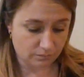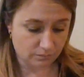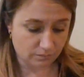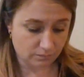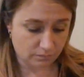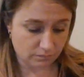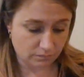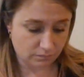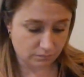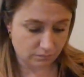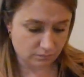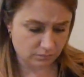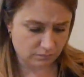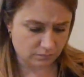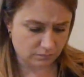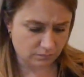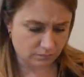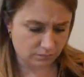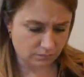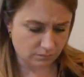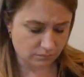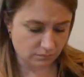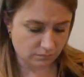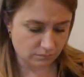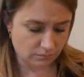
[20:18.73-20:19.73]

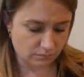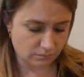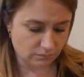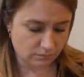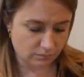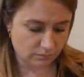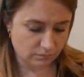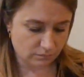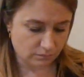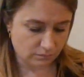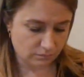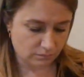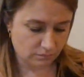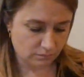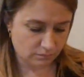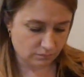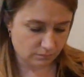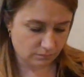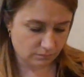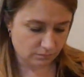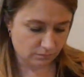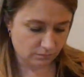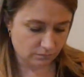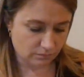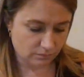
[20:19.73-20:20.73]

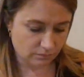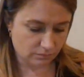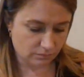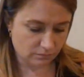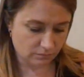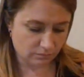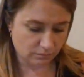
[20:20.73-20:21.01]
[no speech]